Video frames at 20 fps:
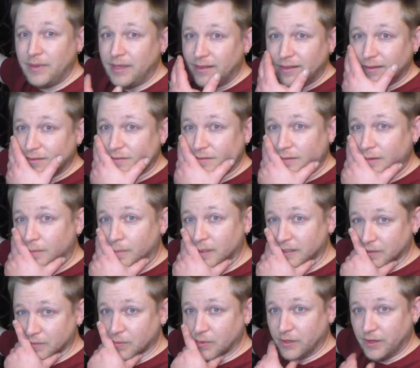made this so
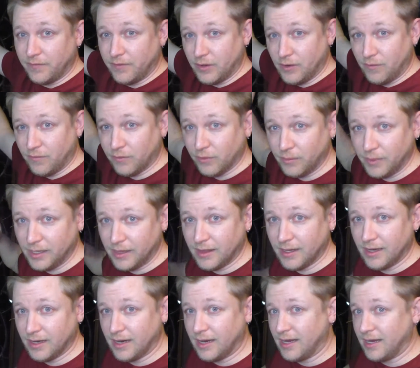much more difficult for me
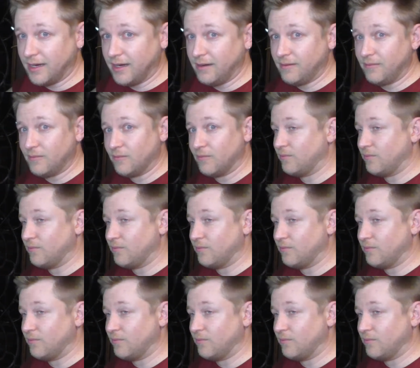than I